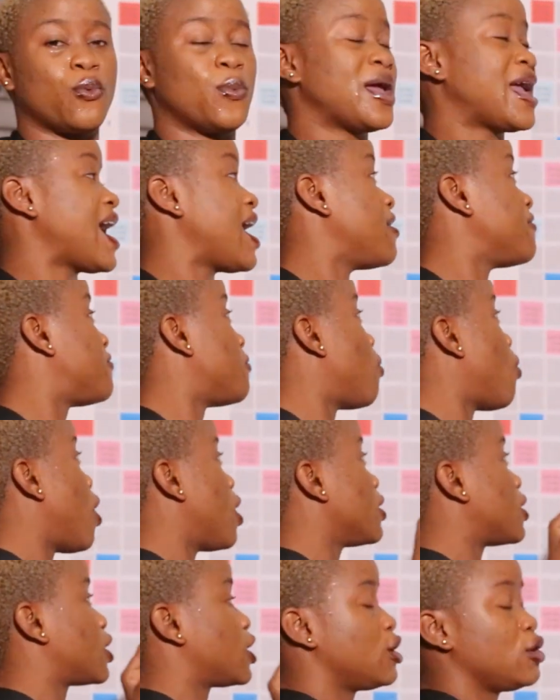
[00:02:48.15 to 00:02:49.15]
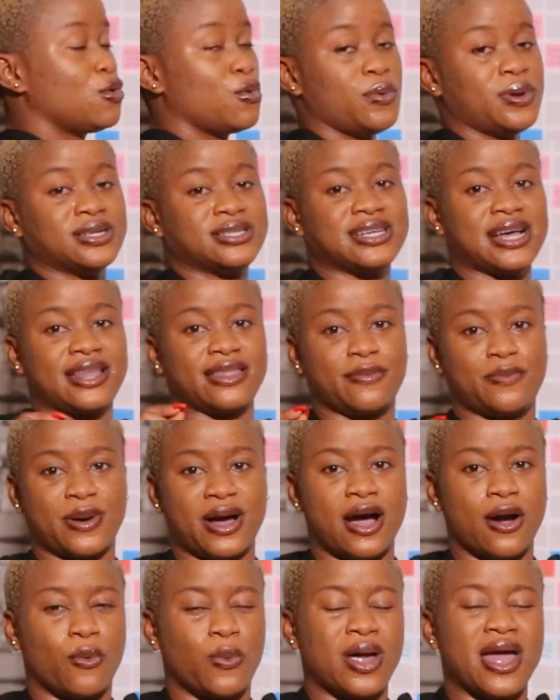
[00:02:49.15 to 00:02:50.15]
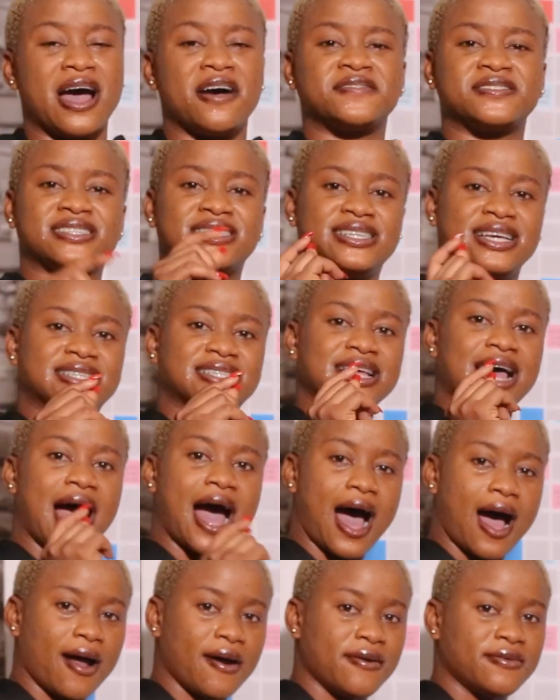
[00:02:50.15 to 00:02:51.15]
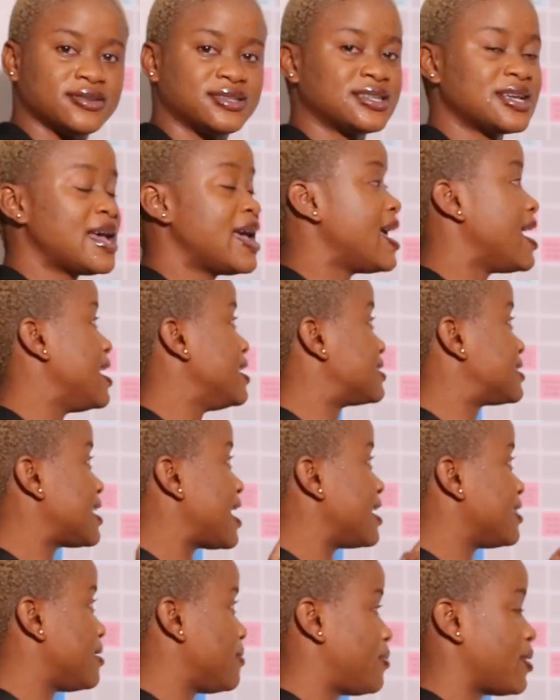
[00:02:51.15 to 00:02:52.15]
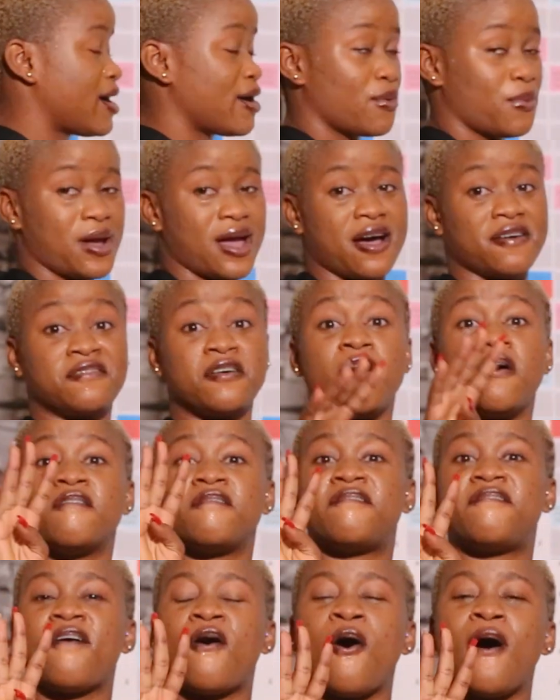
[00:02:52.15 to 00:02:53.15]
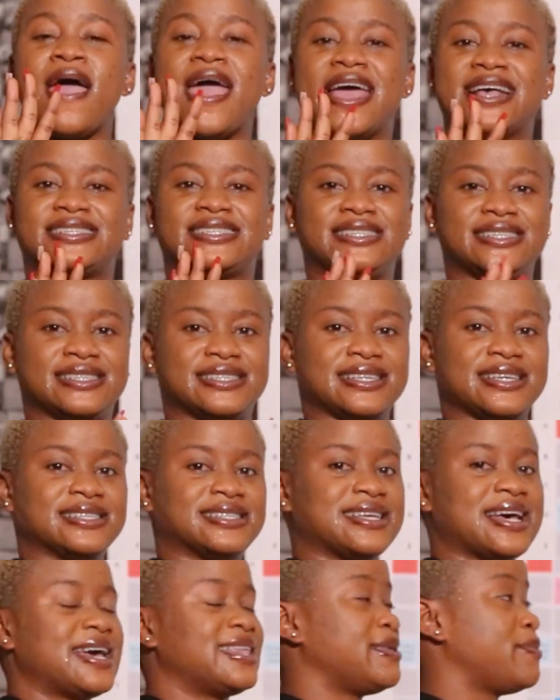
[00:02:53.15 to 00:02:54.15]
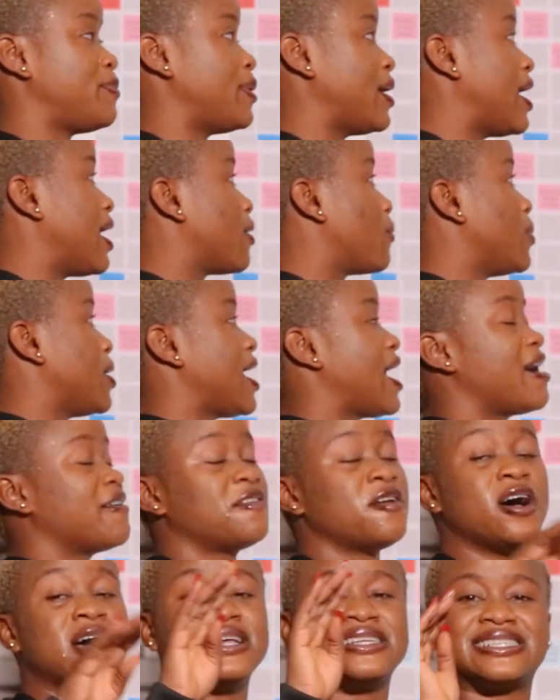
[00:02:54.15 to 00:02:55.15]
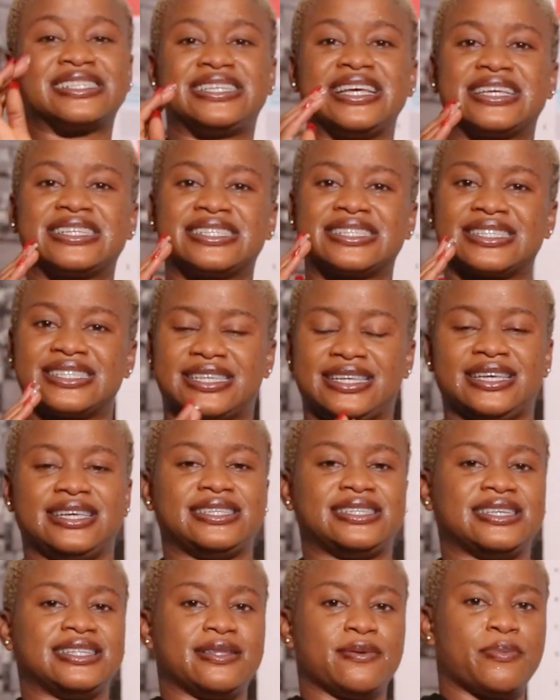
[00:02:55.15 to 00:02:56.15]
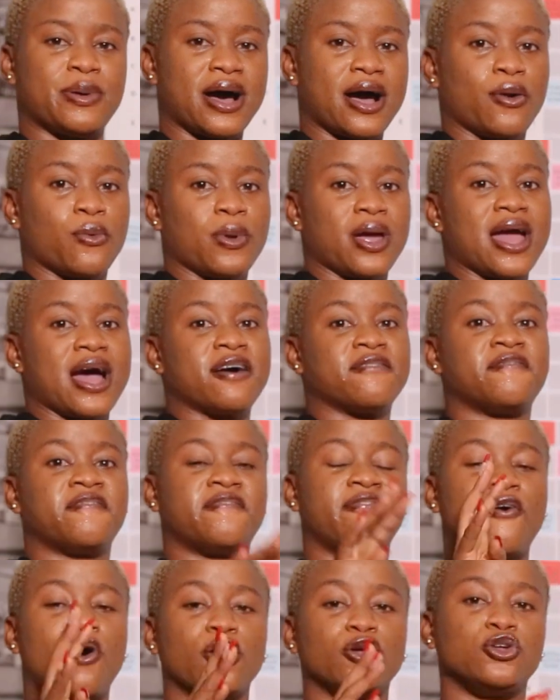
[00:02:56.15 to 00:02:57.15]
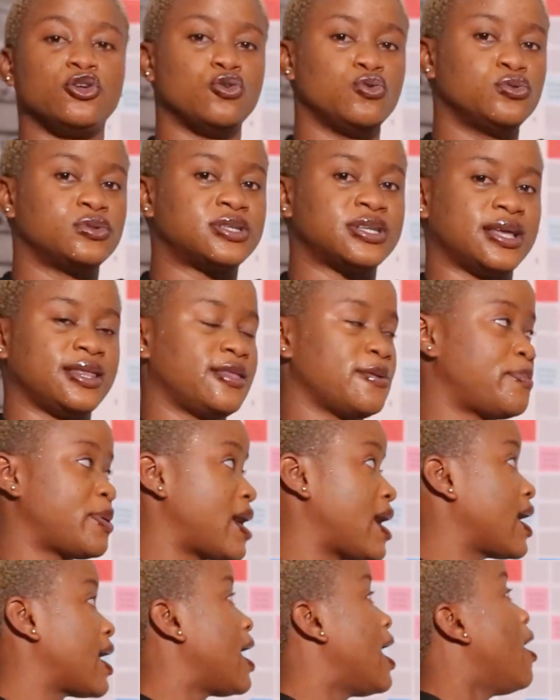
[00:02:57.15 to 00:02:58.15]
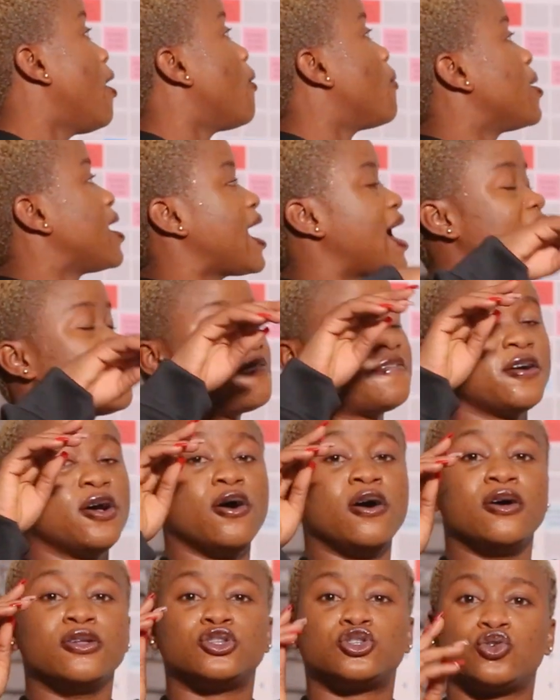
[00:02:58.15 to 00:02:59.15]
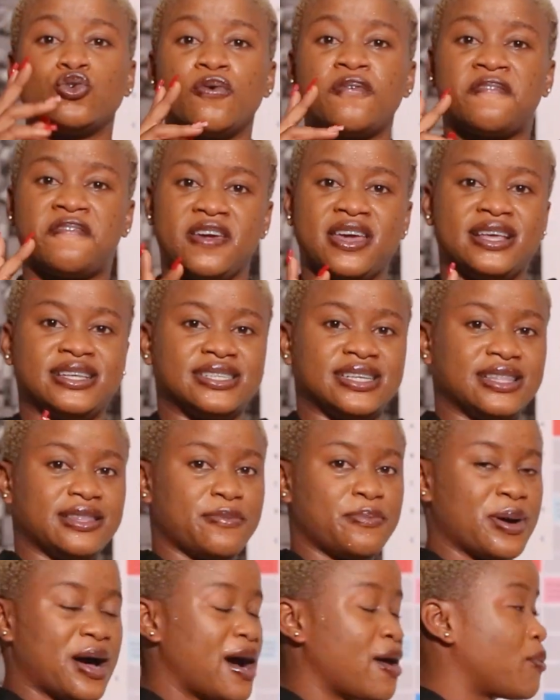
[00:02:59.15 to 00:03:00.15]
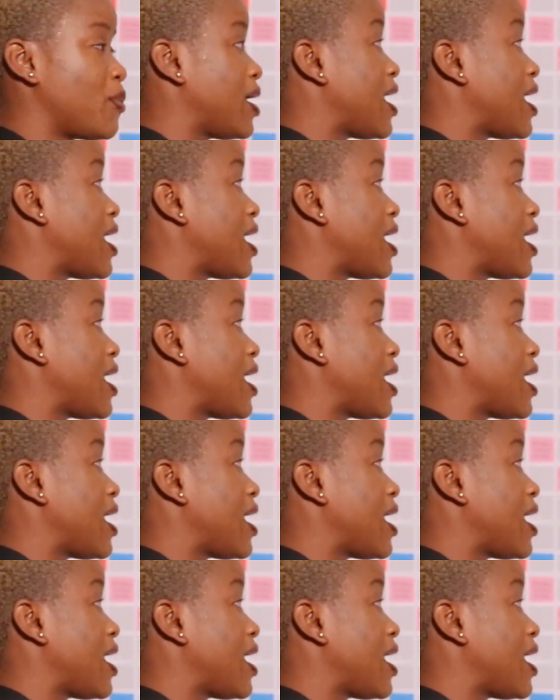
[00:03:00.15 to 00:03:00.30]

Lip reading: We have 1 Q inside the bag. We have 6 R's inside the bag. We have 4 S's inside the bag. We have 6 T's in the bag. We have 4 U's in the bag. We have 2 V's in the bag.